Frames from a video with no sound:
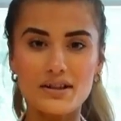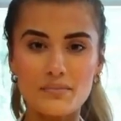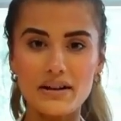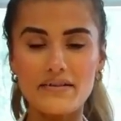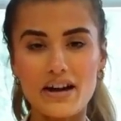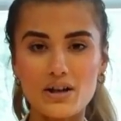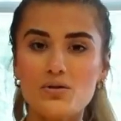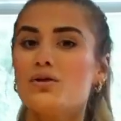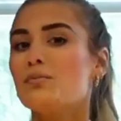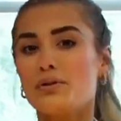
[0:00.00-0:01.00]
something that you
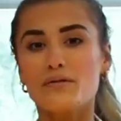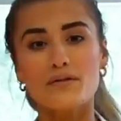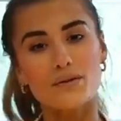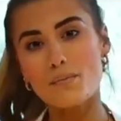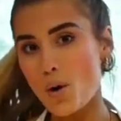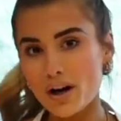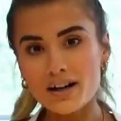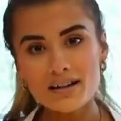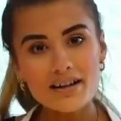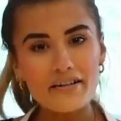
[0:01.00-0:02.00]
would prefer more.
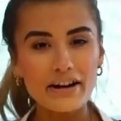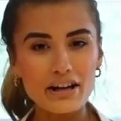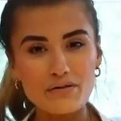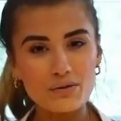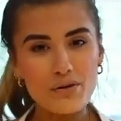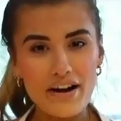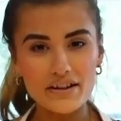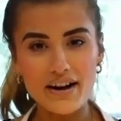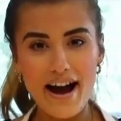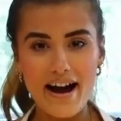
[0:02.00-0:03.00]
Like if you'd
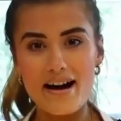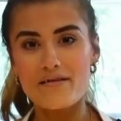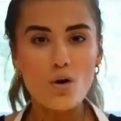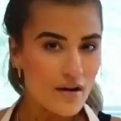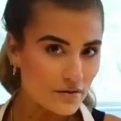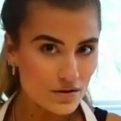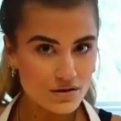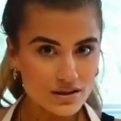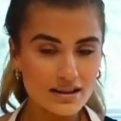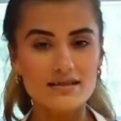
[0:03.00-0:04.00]
rather have
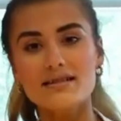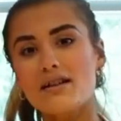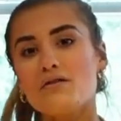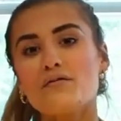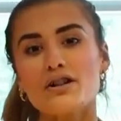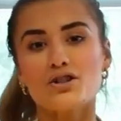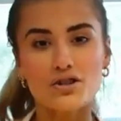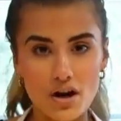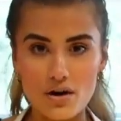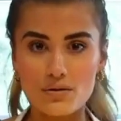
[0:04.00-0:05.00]
waffles instead of French
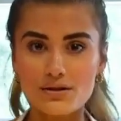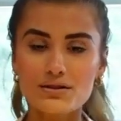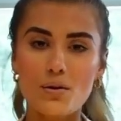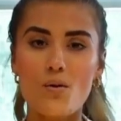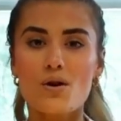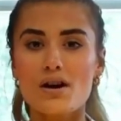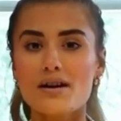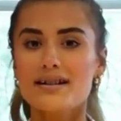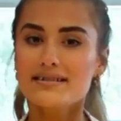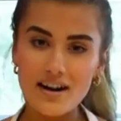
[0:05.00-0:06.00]
toast
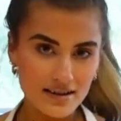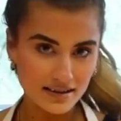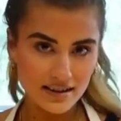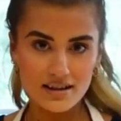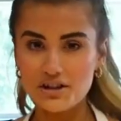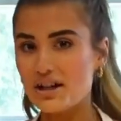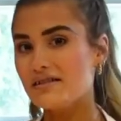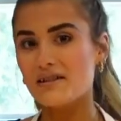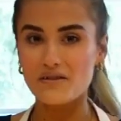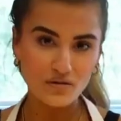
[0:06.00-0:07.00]
or sausage
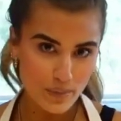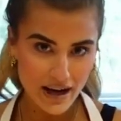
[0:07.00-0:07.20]
instead of